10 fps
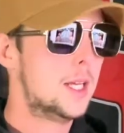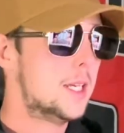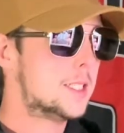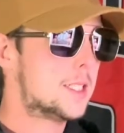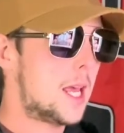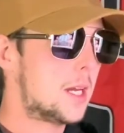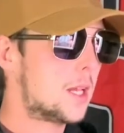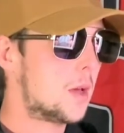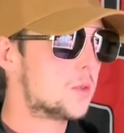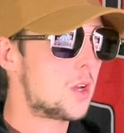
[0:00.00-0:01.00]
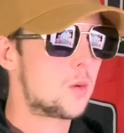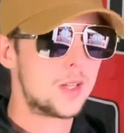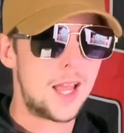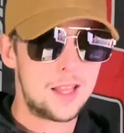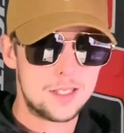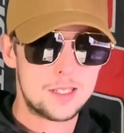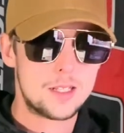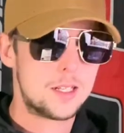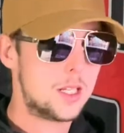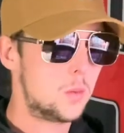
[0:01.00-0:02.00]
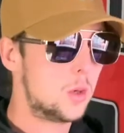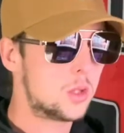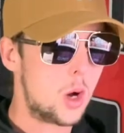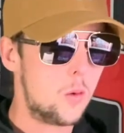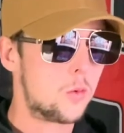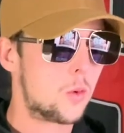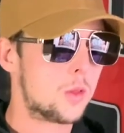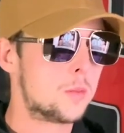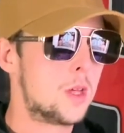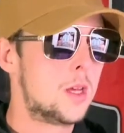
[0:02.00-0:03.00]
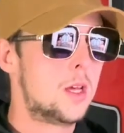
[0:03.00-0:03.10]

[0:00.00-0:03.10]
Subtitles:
His takedowns are relentless. He will go for them.